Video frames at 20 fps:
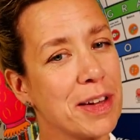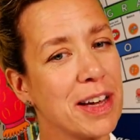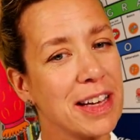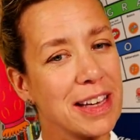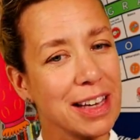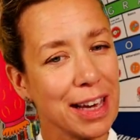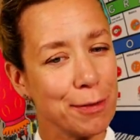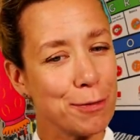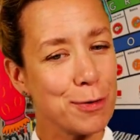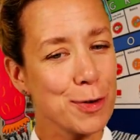
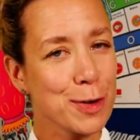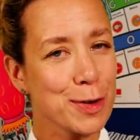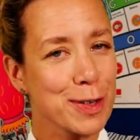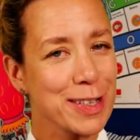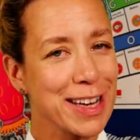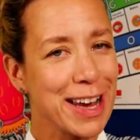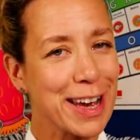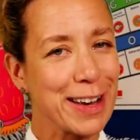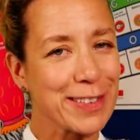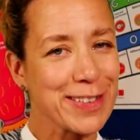Give
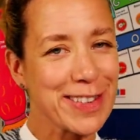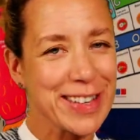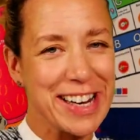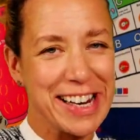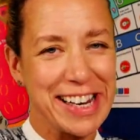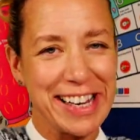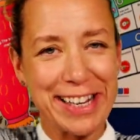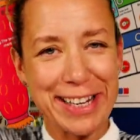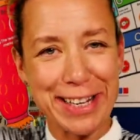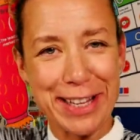yourselves a
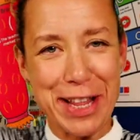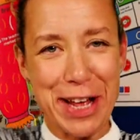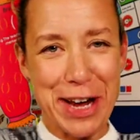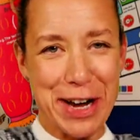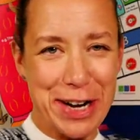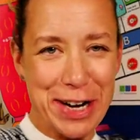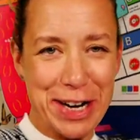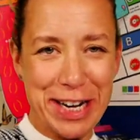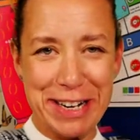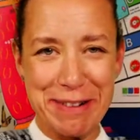little
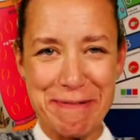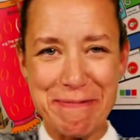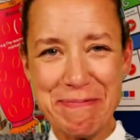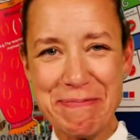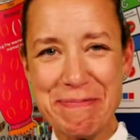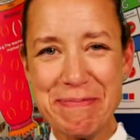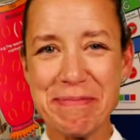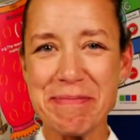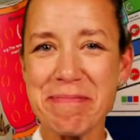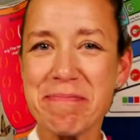hug
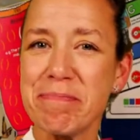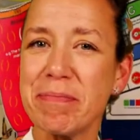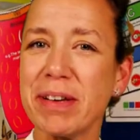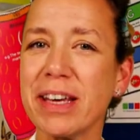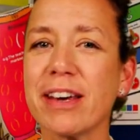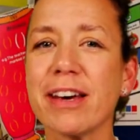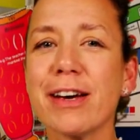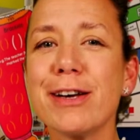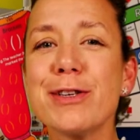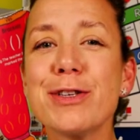
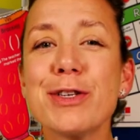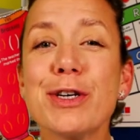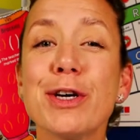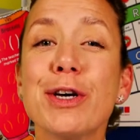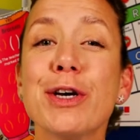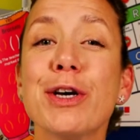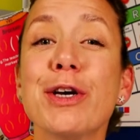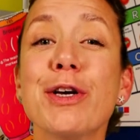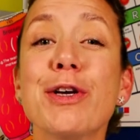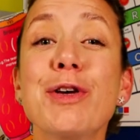because
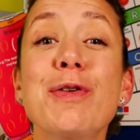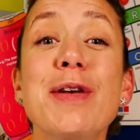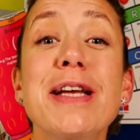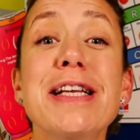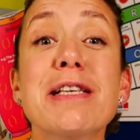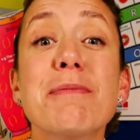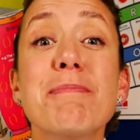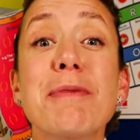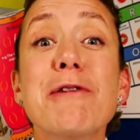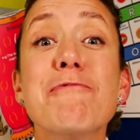you need to
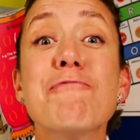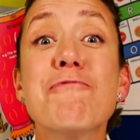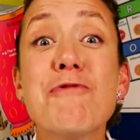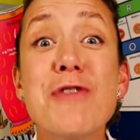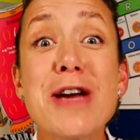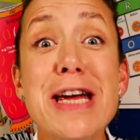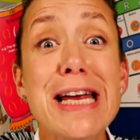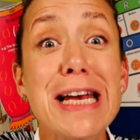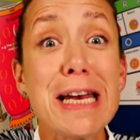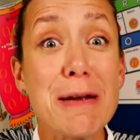be
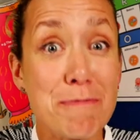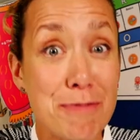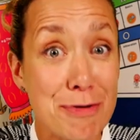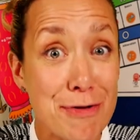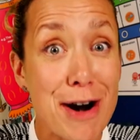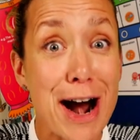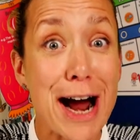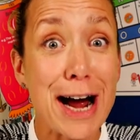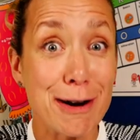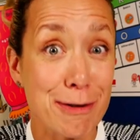really
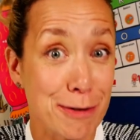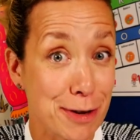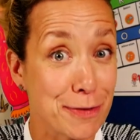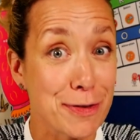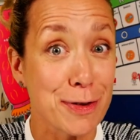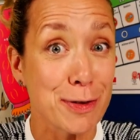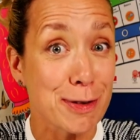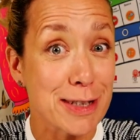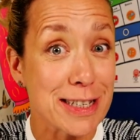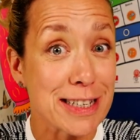proud of
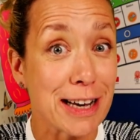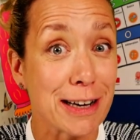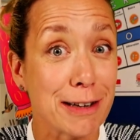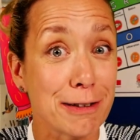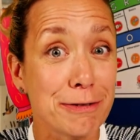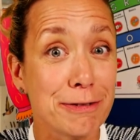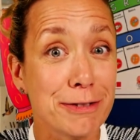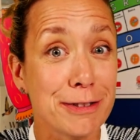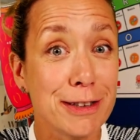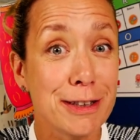yourself
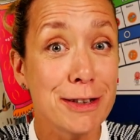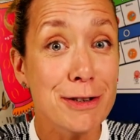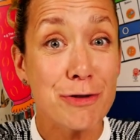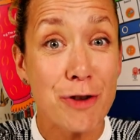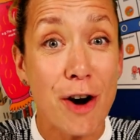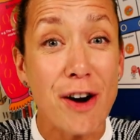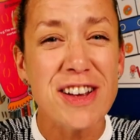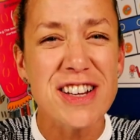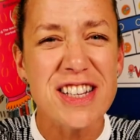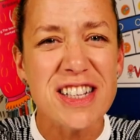
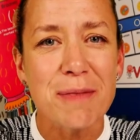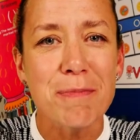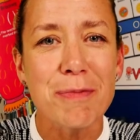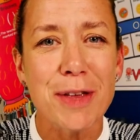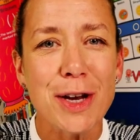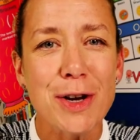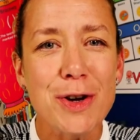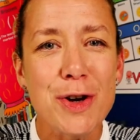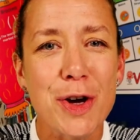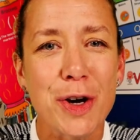trying something
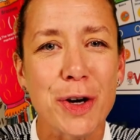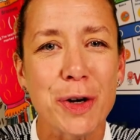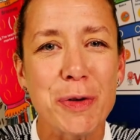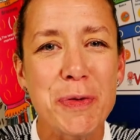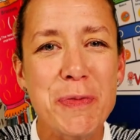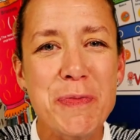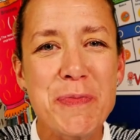new.